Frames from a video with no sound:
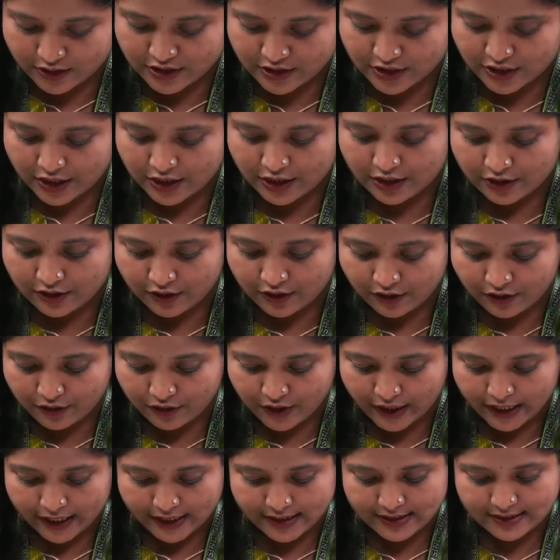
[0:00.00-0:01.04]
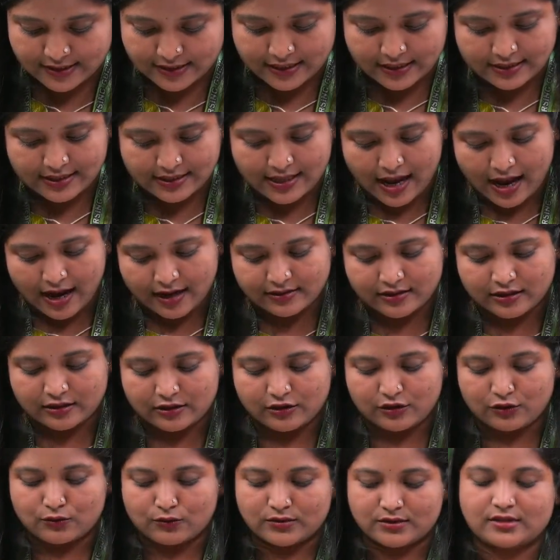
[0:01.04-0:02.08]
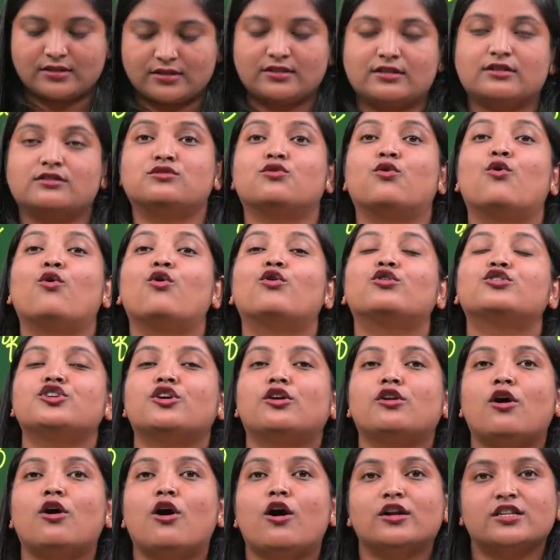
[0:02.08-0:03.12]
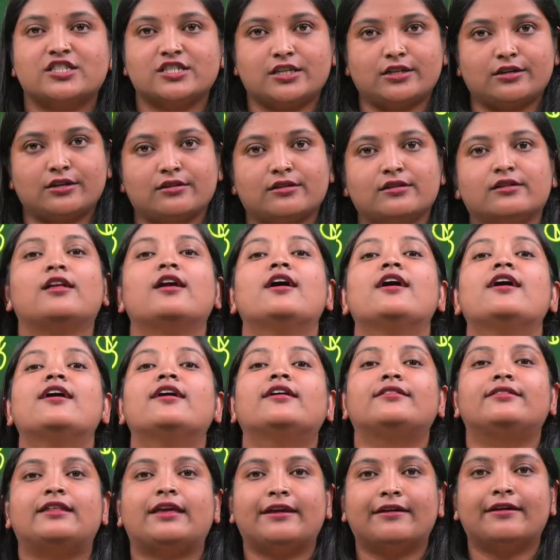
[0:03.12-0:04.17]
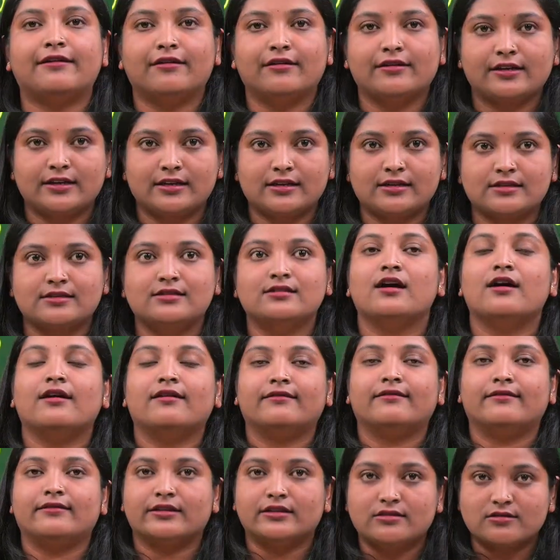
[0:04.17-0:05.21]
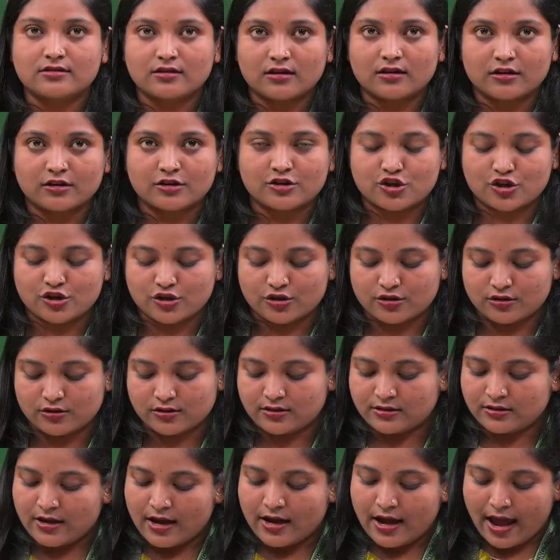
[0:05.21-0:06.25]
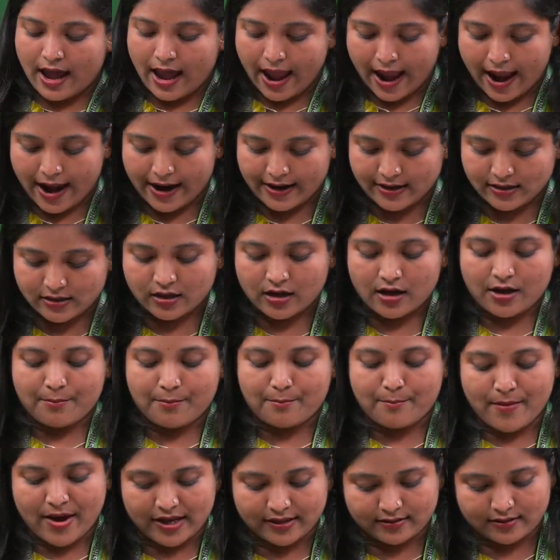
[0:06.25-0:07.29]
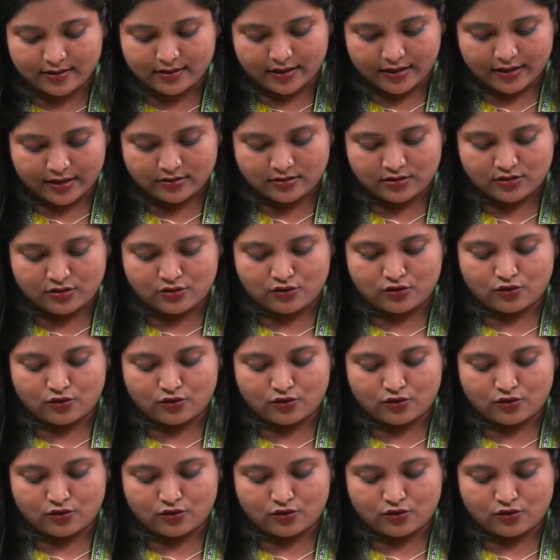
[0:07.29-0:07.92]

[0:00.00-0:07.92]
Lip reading: Here you can see that uses a sociological theories, researches and methods to